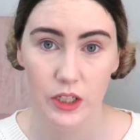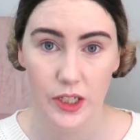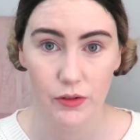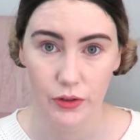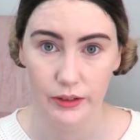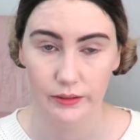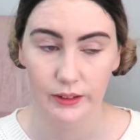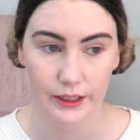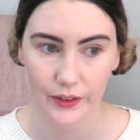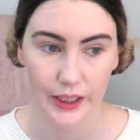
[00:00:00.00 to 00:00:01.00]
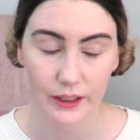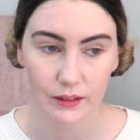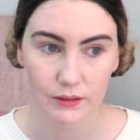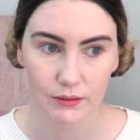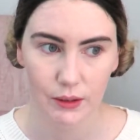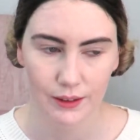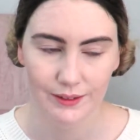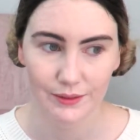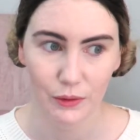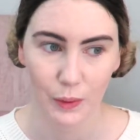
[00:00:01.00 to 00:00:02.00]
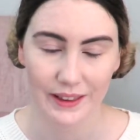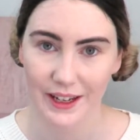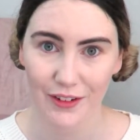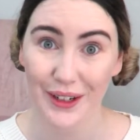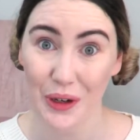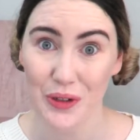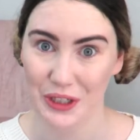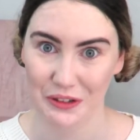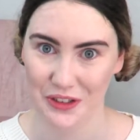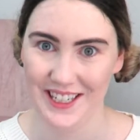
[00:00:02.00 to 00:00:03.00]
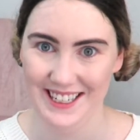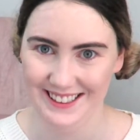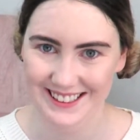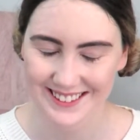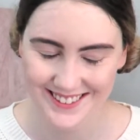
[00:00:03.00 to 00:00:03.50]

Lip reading: children live in it when there are no children here.